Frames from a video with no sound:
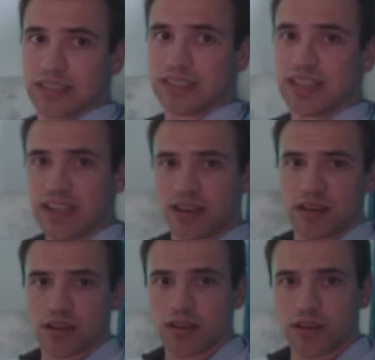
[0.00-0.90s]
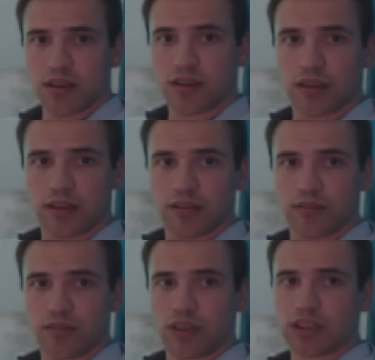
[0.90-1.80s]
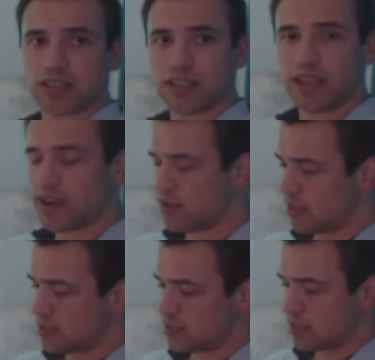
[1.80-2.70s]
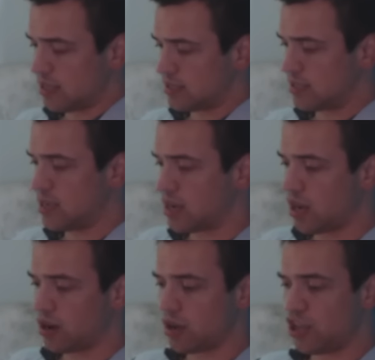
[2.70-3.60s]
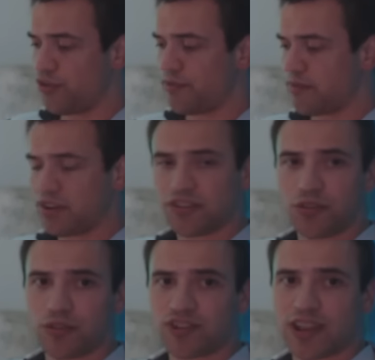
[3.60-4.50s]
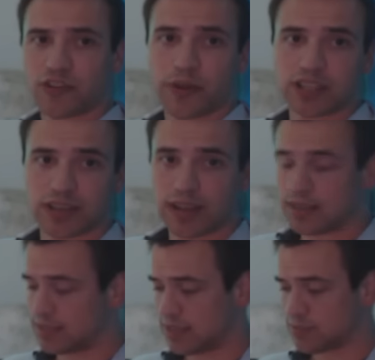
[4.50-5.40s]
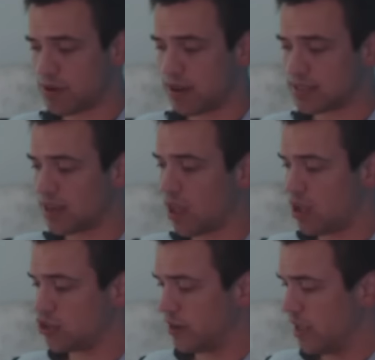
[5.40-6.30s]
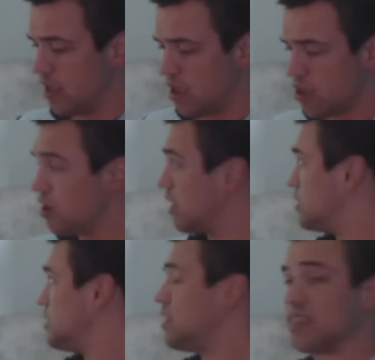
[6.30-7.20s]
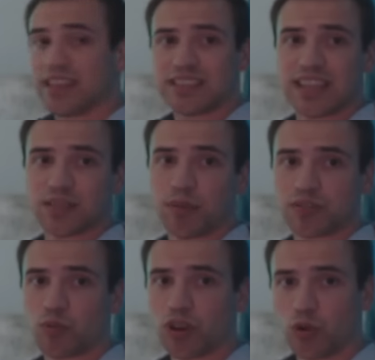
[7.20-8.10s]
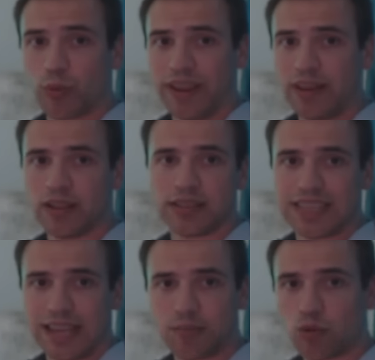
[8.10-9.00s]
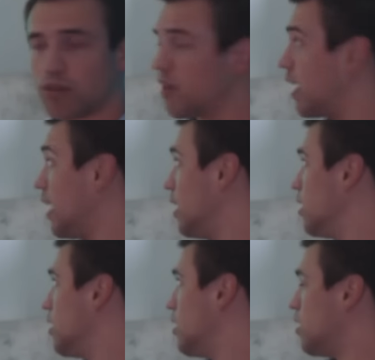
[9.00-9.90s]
cyan, you can see here, this is the cyan color, hue 52, saturation 96, brightness at 100. You can see that this has a much more green tint, more of a